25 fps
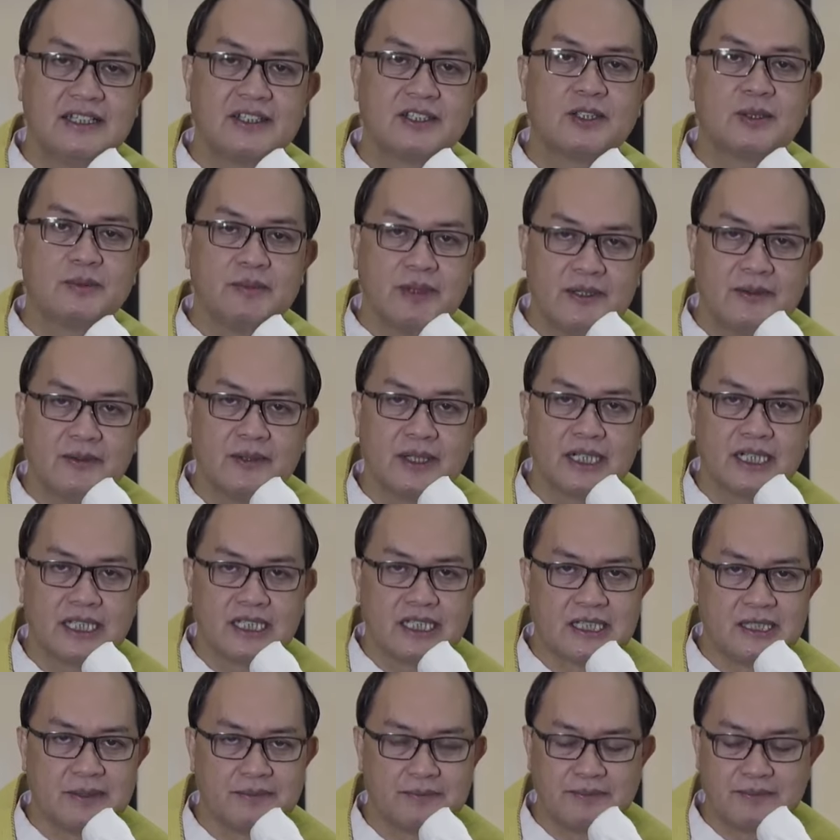to be
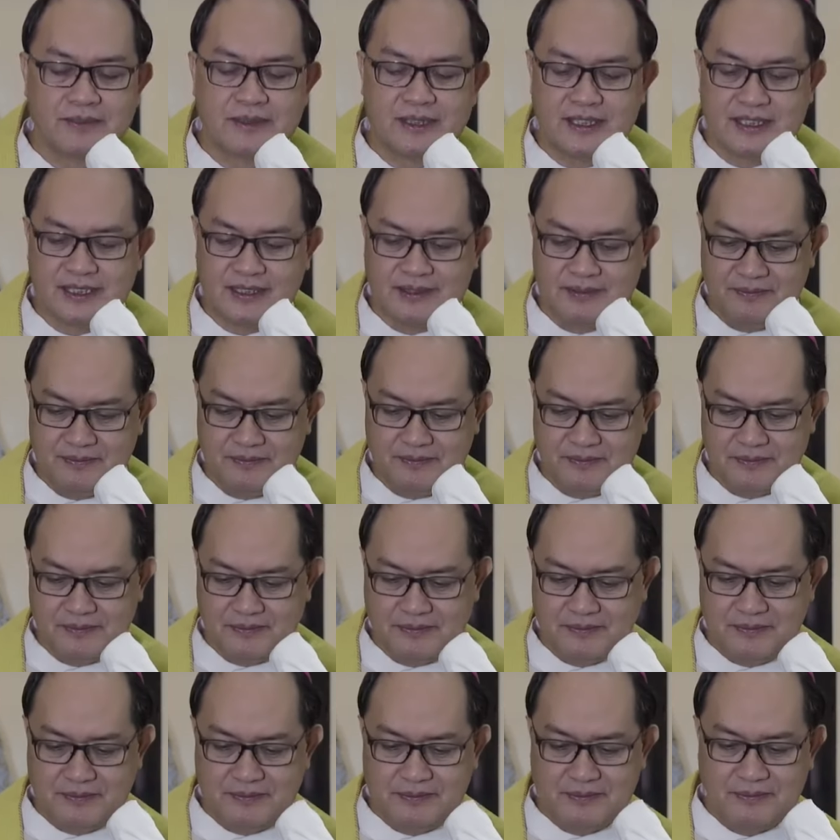worshipped.
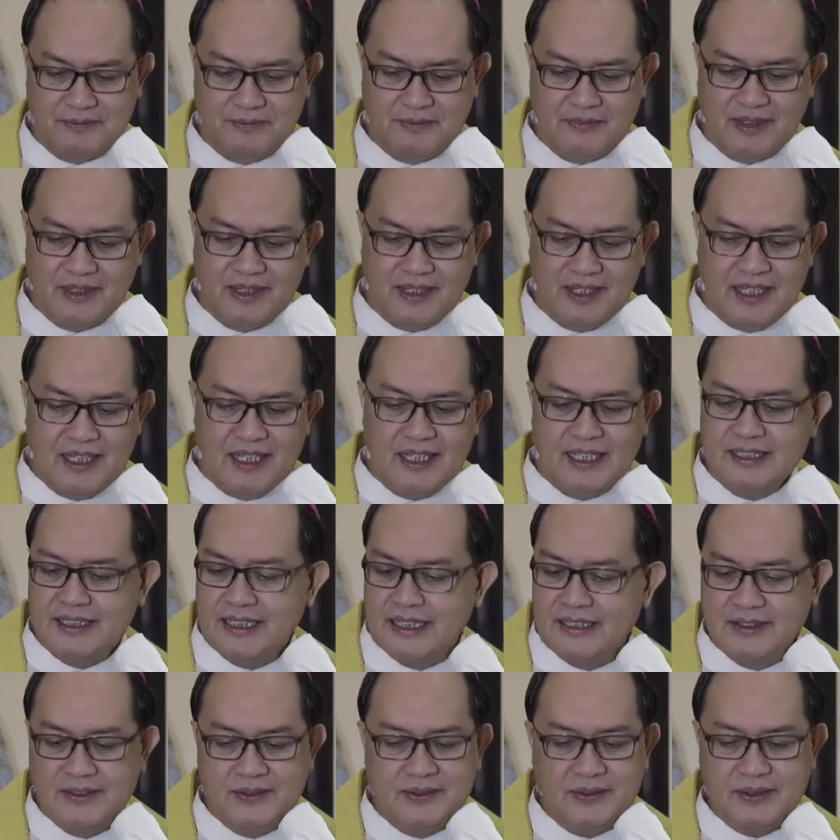
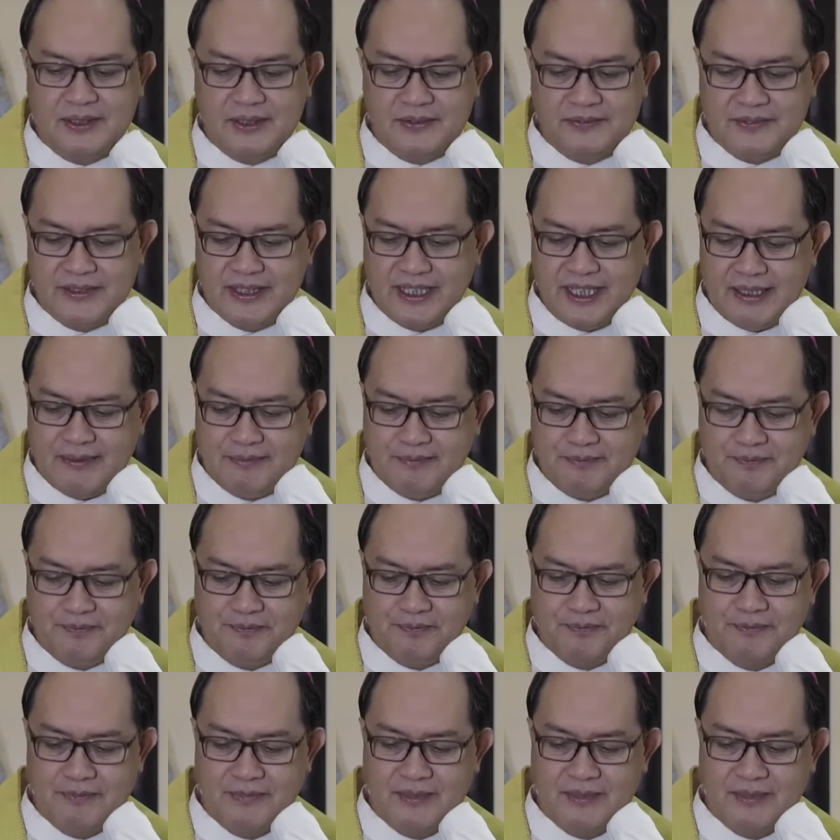The two of them